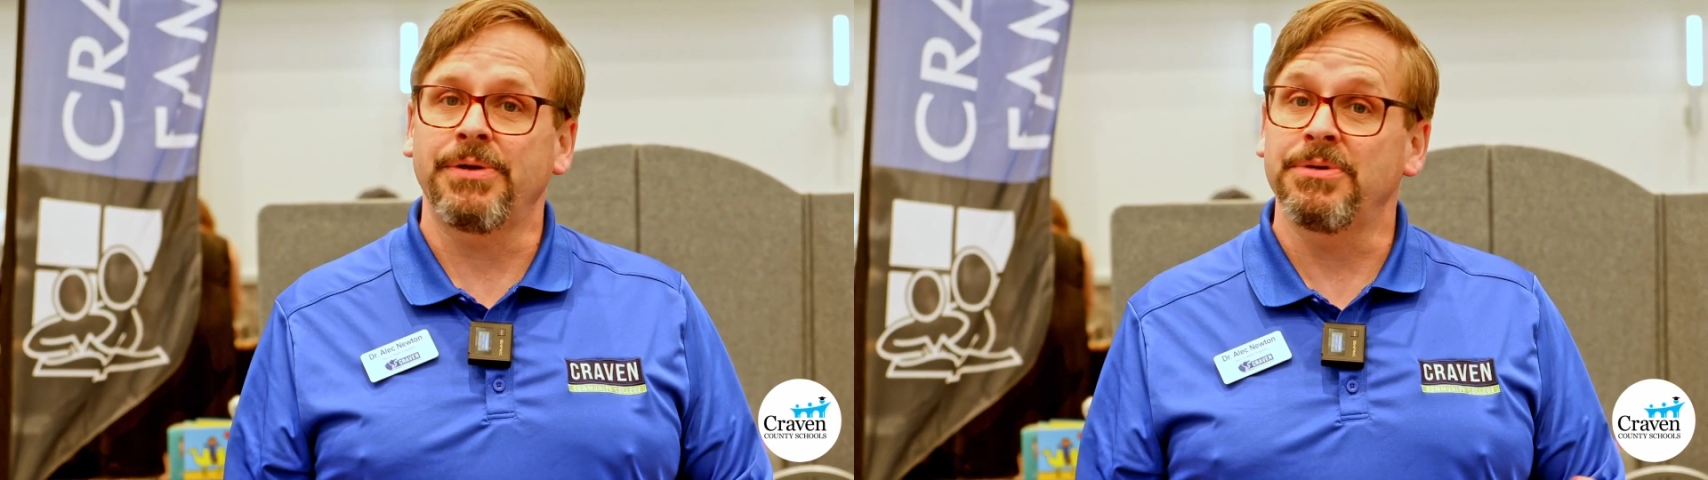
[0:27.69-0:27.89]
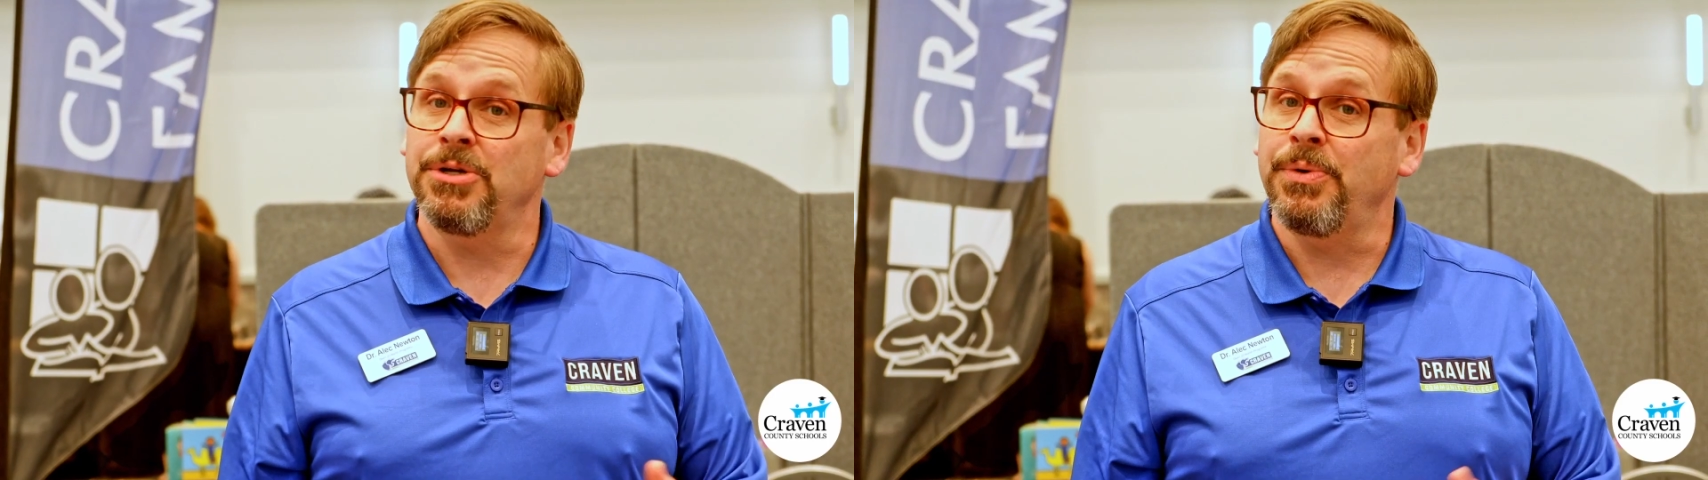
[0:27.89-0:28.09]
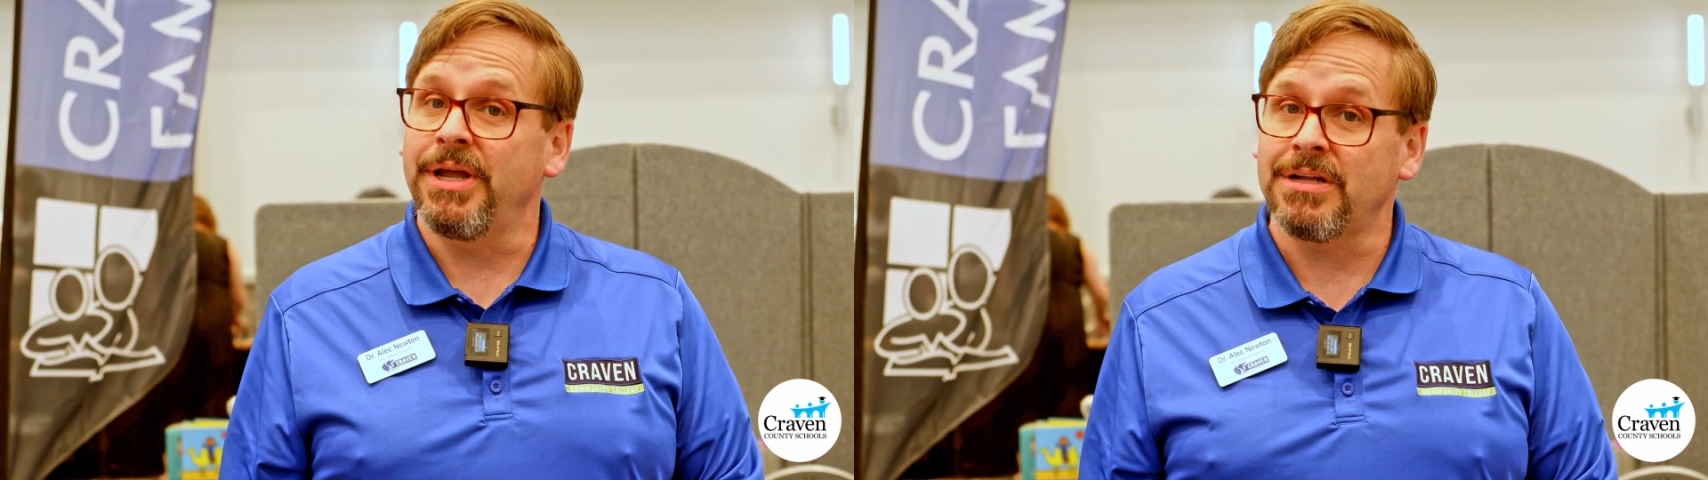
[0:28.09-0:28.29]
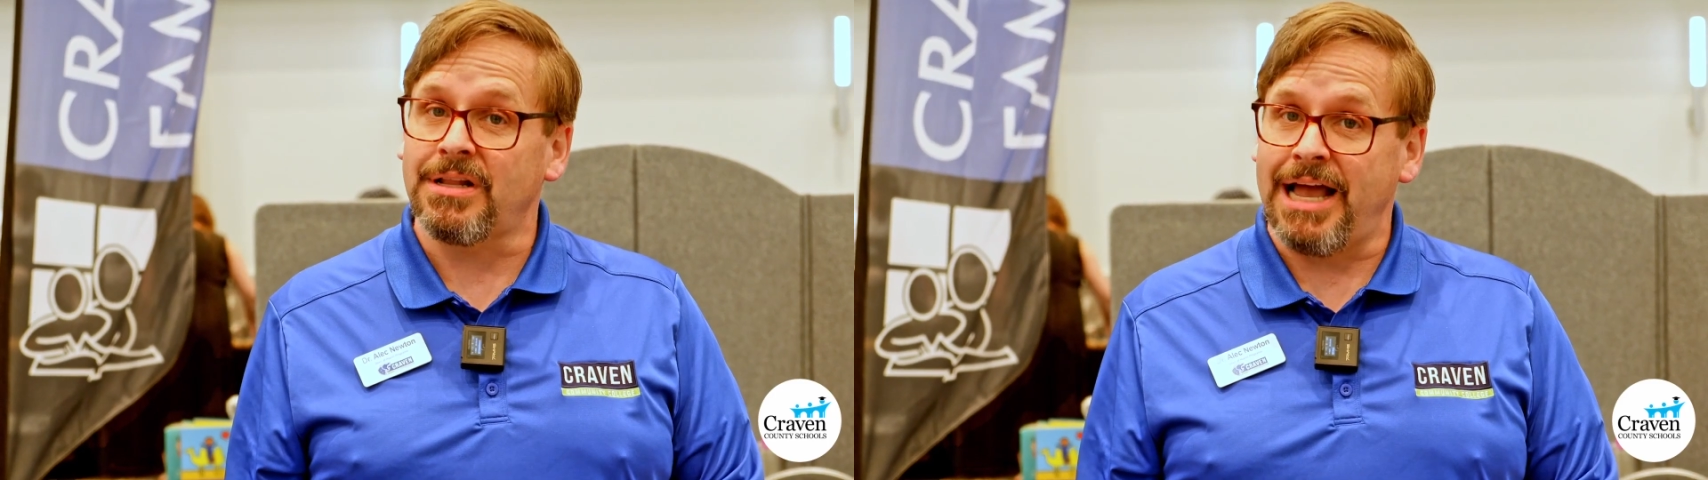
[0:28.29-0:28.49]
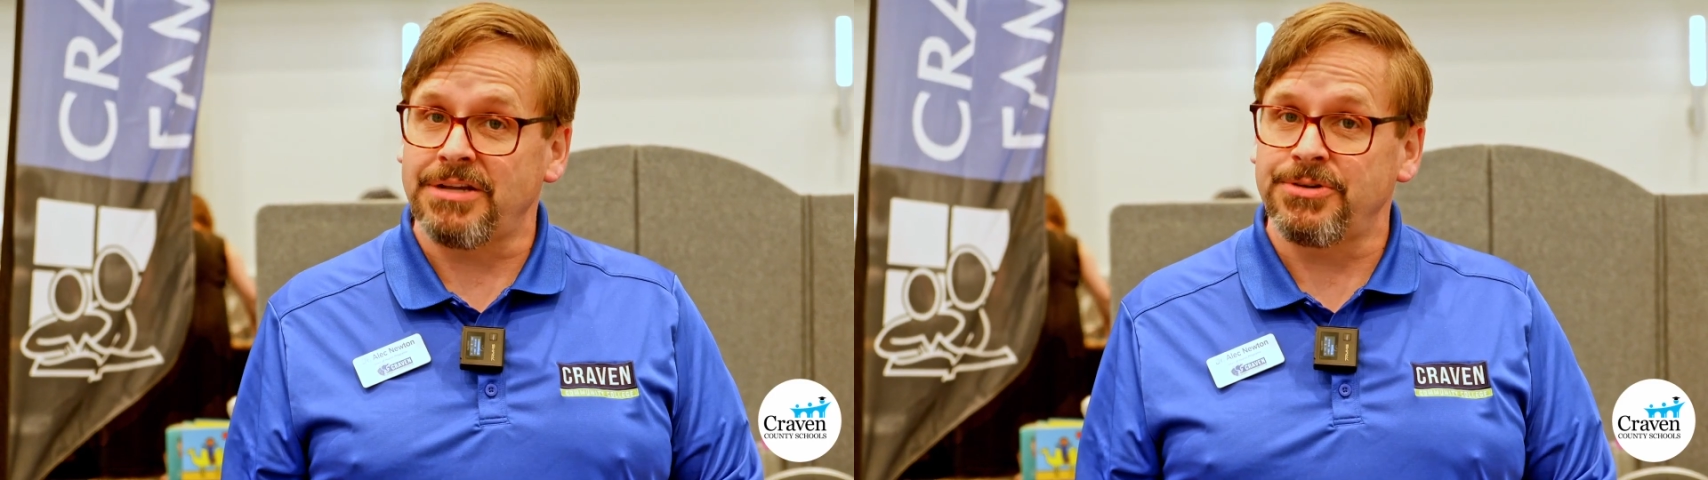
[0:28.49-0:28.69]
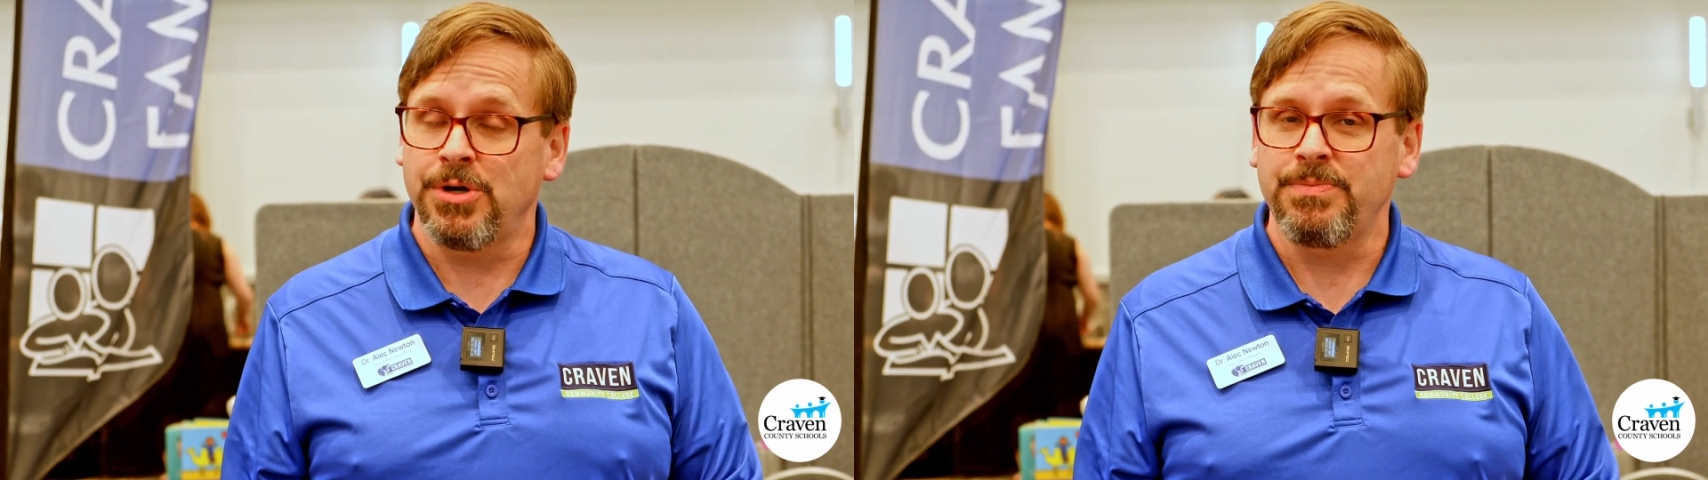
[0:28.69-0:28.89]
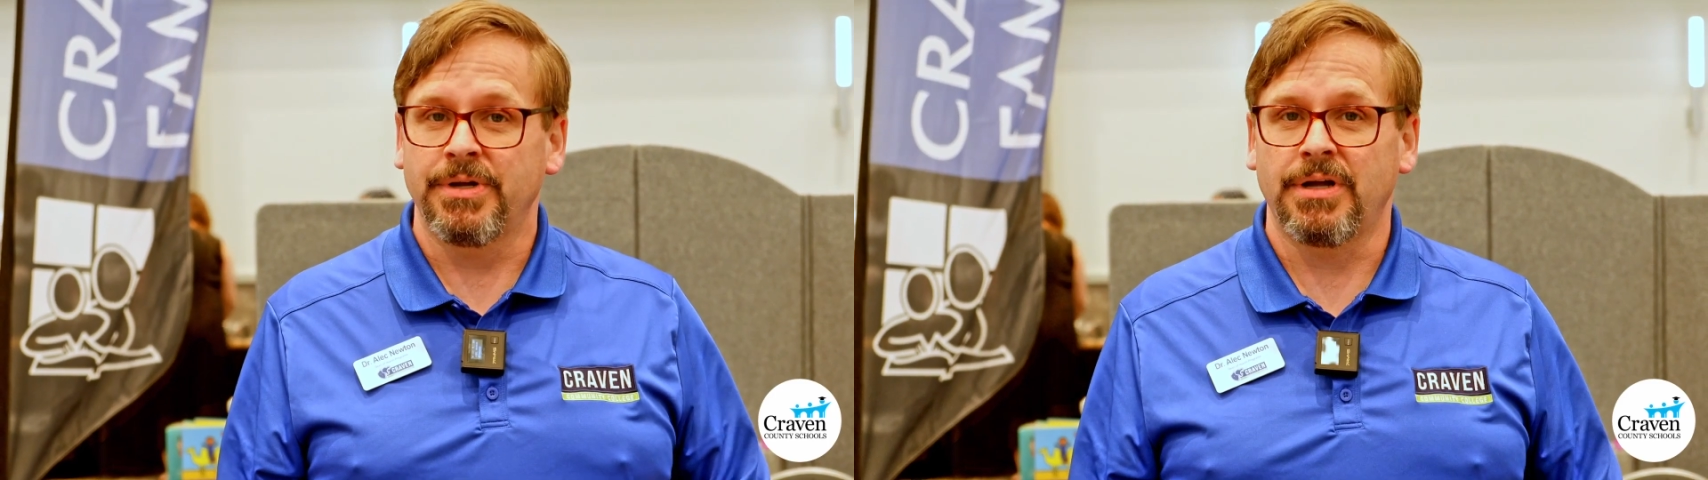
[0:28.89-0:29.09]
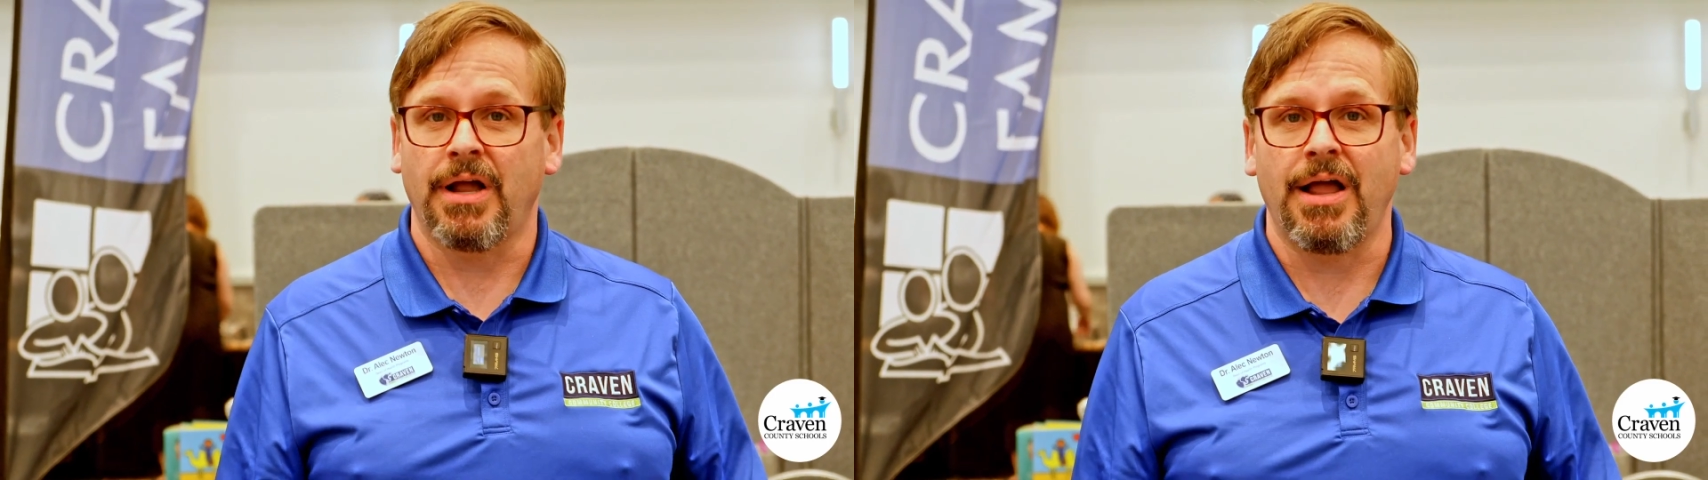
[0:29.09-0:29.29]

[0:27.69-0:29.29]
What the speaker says: what they would do in the classroom